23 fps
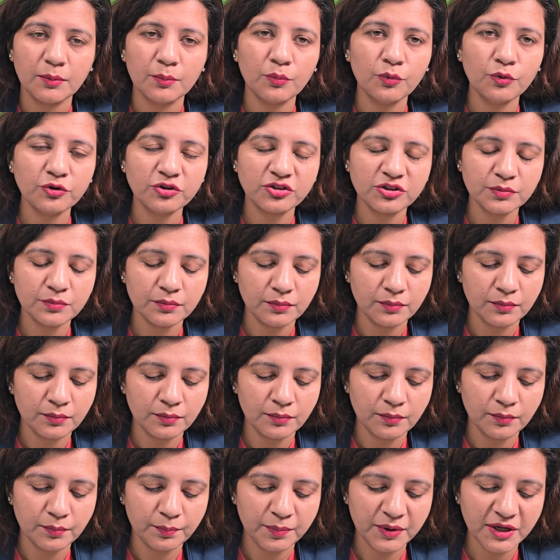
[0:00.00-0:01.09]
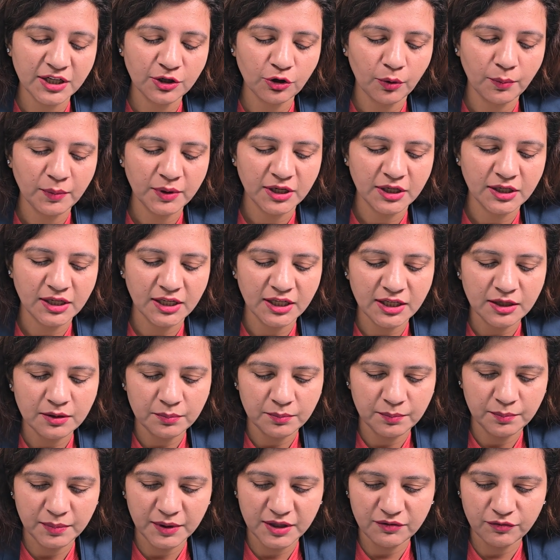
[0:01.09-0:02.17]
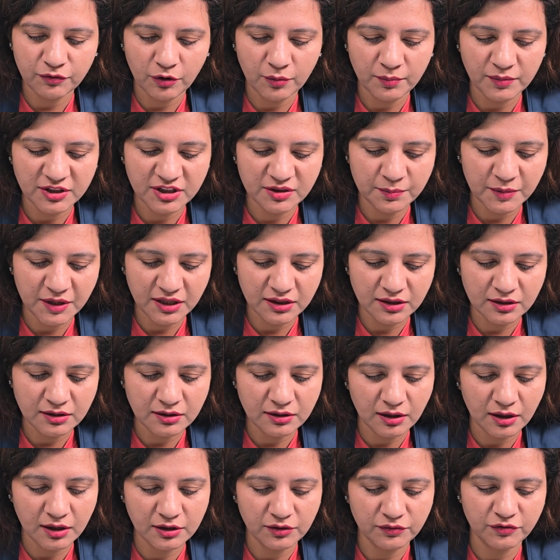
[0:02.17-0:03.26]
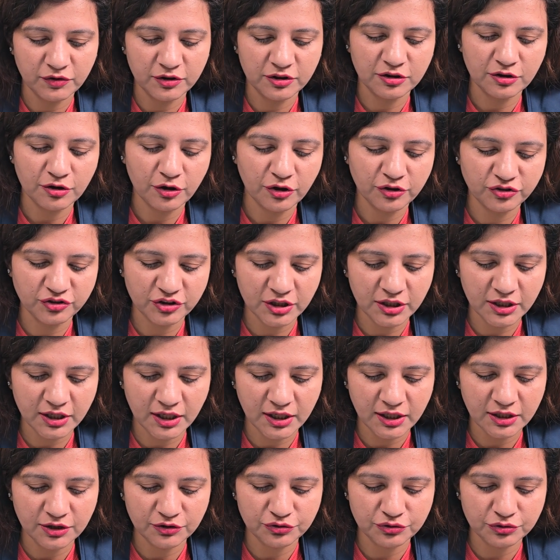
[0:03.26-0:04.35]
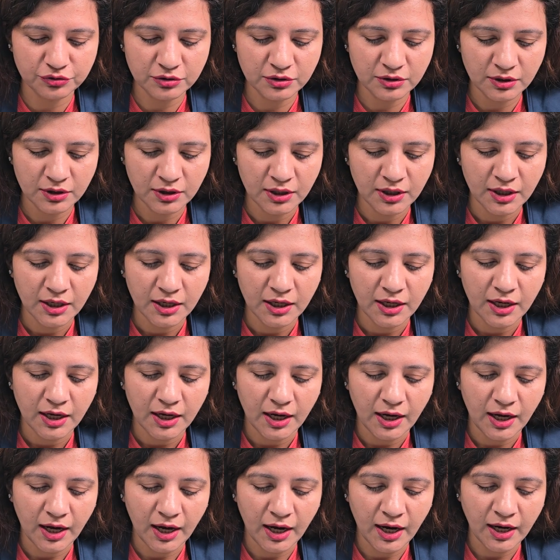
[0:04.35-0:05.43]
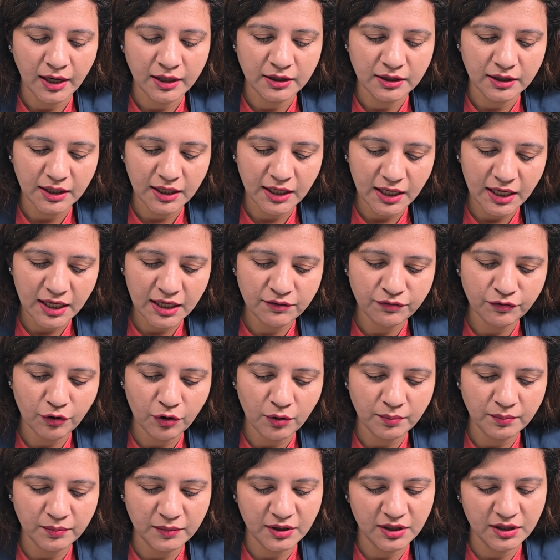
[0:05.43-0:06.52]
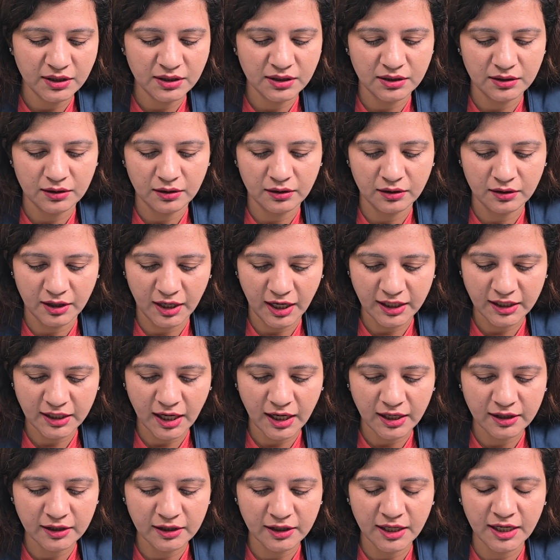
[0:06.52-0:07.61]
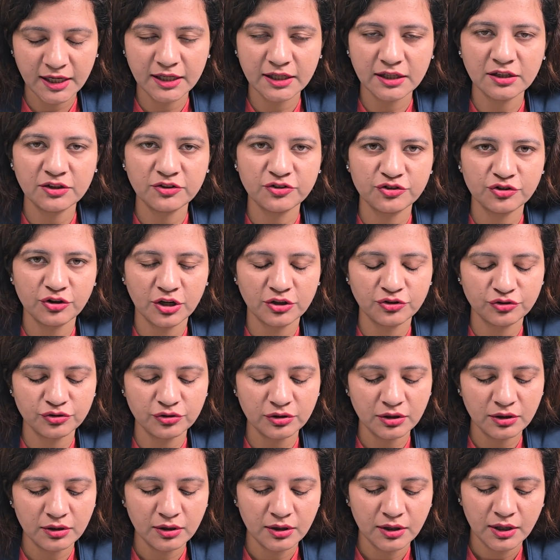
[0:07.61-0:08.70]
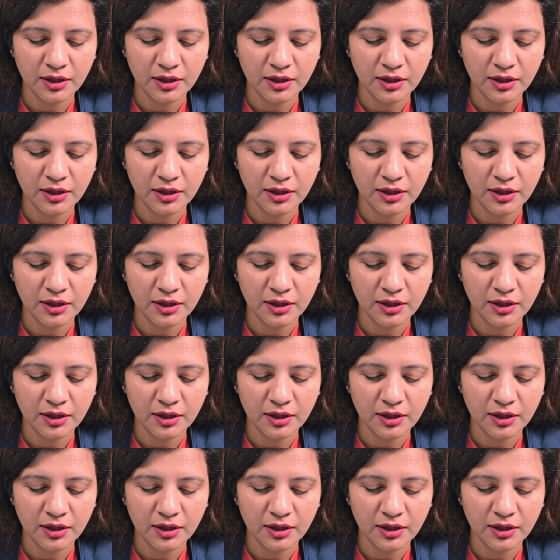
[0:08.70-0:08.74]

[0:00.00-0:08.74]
Most predominantly B form is present under physiological condition, and A form is a right-handed helical structure